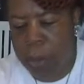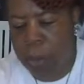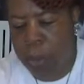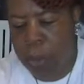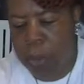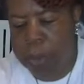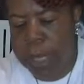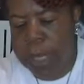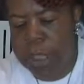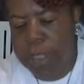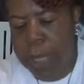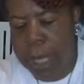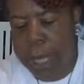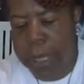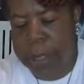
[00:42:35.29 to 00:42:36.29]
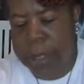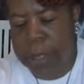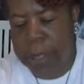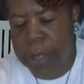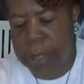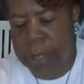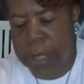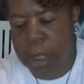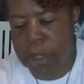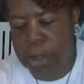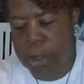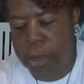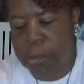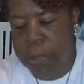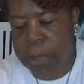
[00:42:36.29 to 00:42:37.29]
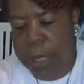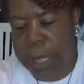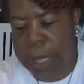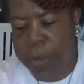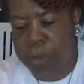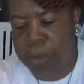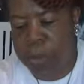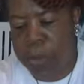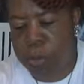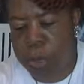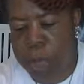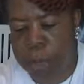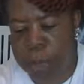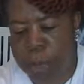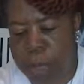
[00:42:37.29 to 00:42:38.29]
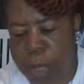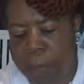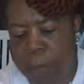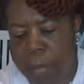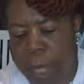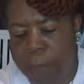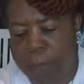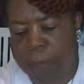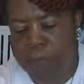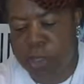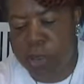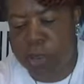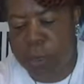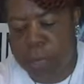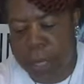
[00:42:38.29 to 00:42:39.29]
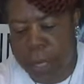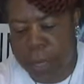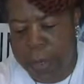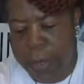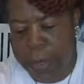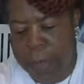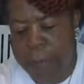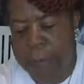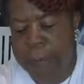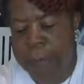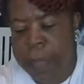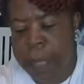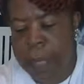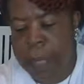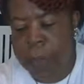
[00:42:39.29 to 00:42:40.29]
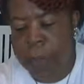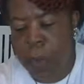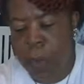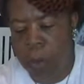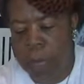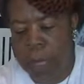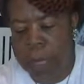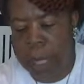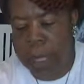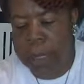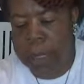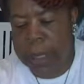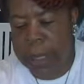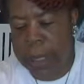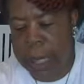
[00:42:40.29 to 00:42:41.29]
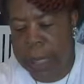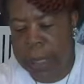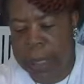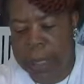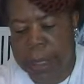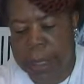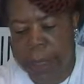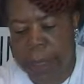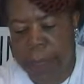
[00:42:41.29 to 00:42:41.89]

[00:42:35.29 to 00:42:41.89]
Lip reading: when they changed the show's name to WWF Superstars in the early 1990s.